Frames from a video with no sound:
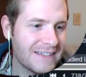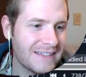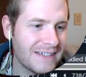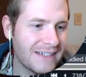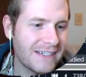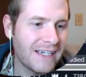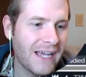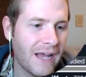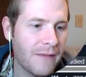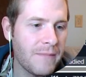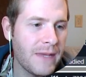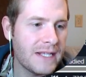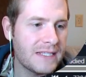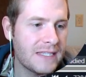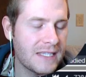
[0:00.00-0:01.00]
Okay, I
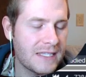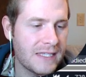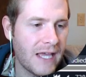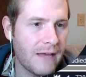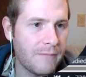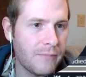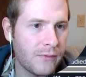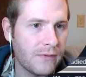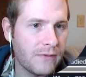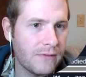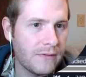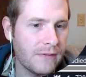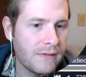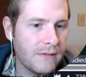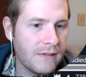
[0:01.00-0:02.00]
messed this up.
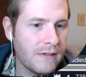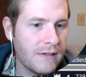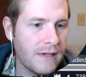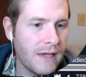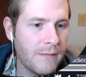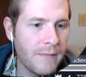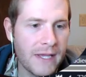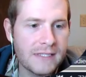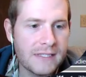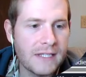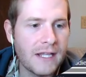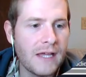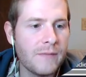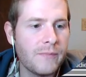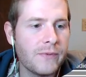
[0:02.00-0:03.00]
I messed it
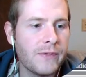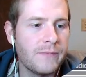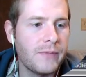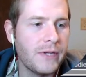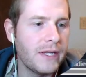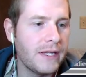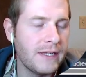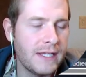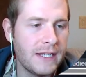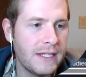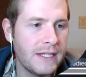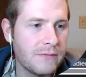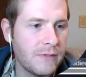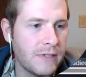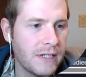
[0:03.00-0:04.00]
up, but it
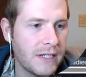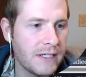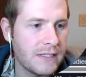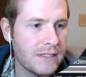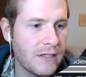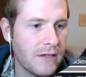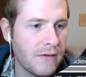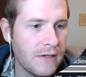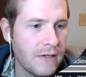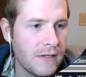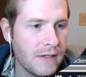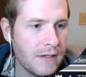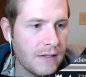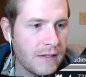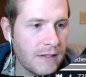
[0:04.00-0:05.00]
is what it is. So
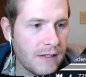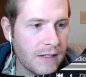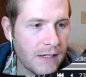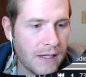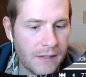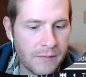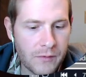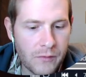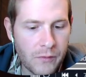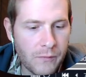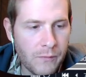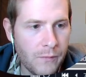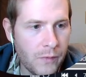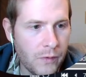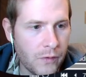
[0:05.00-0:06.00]
I'm going to
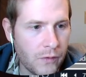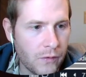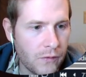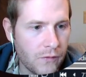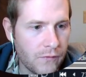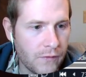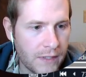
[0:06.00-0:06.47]
remove a